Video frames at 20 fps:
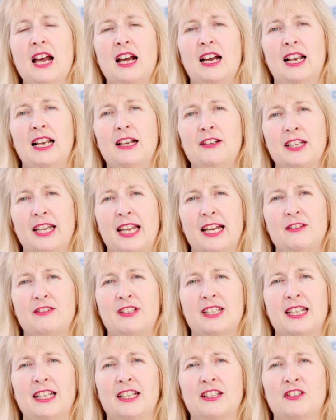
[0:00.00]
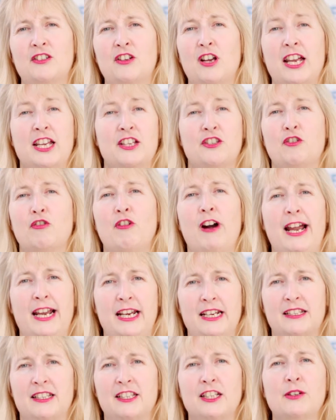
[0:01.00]
Cloud accounting is
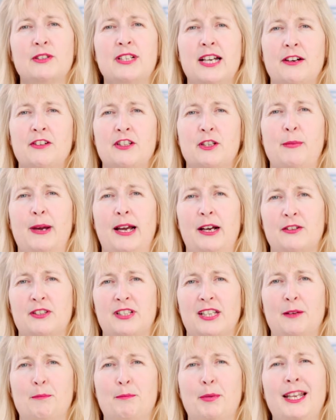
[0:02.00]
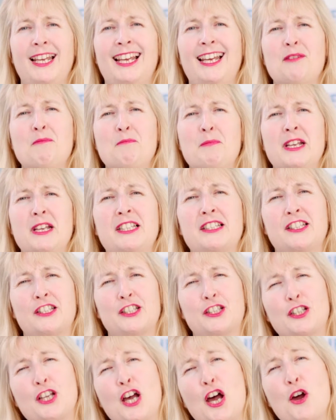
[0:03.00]
great, no doubt about it, but it can
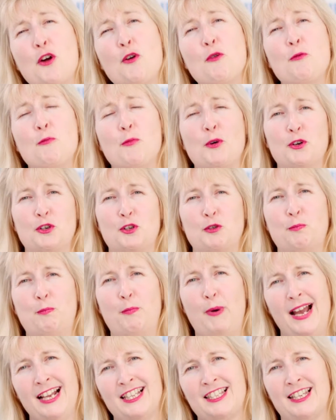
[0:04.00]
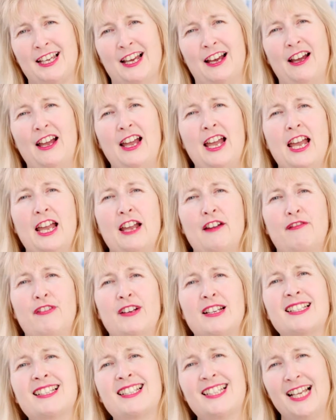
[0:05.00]
so much better if
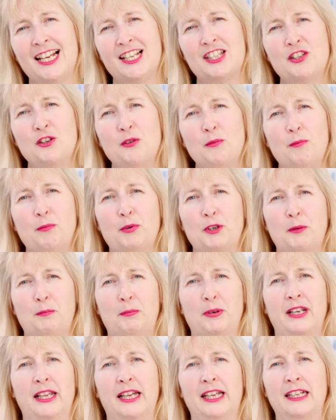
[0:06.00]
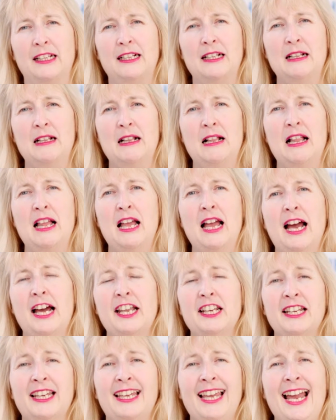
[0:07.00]
it's set up properly.
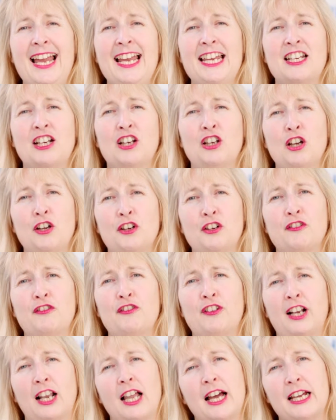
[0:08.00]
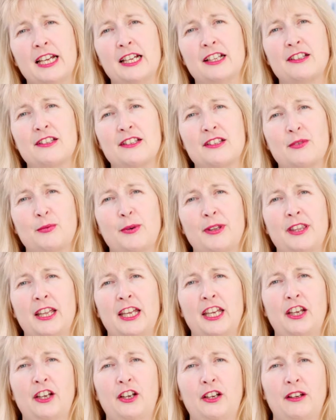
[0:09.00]
And again, a lot of clients,
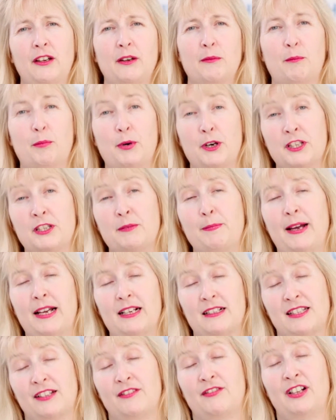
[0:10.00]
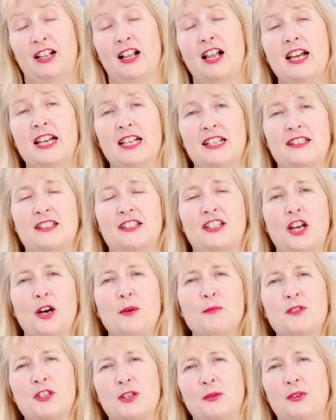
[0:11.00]
prospective clients
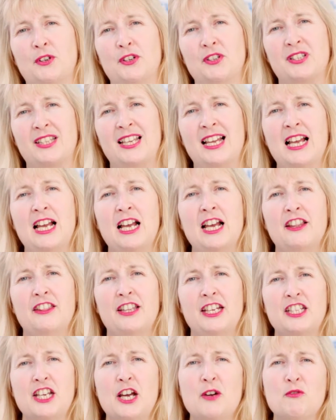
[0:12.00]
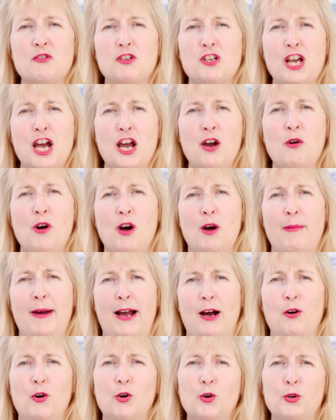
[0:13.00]
come to us, they don't know
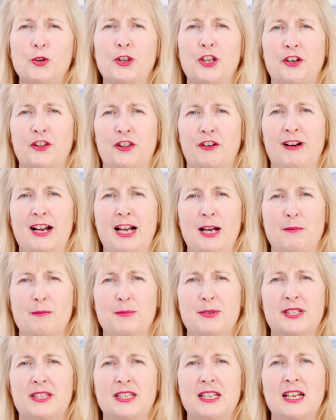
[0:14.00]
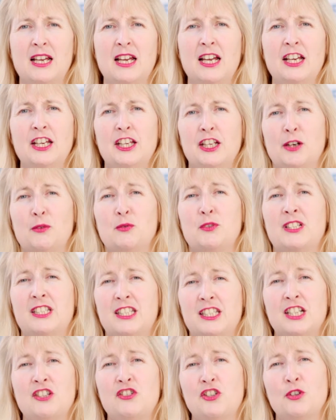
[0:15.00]
about all the other apps. You know,
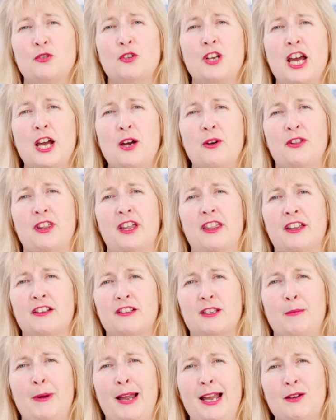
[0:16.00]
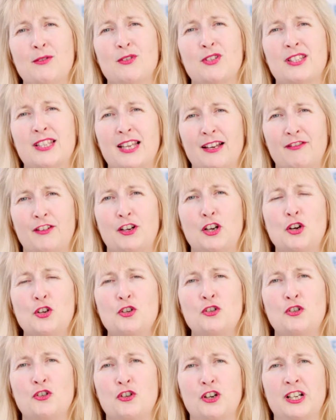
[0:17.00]
did you know that there's about
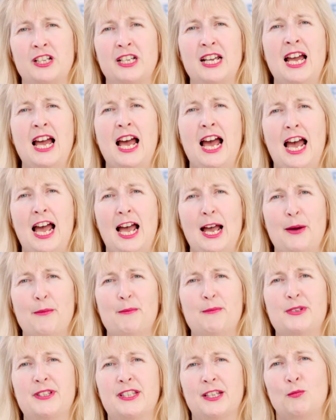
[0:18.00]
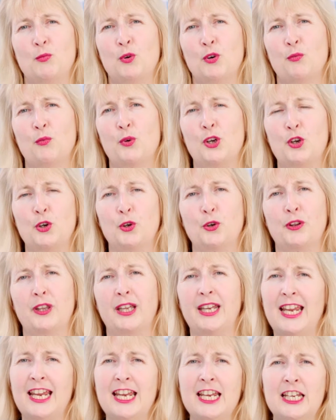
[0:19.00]
700 apps in what we call
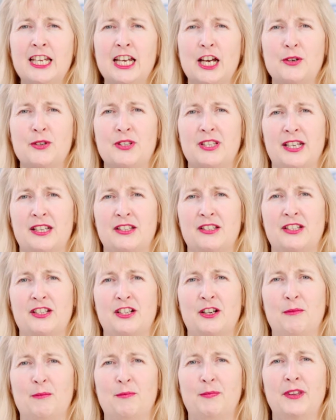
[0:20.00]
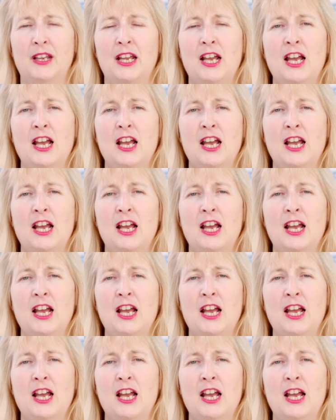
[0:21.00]
the ecosystem?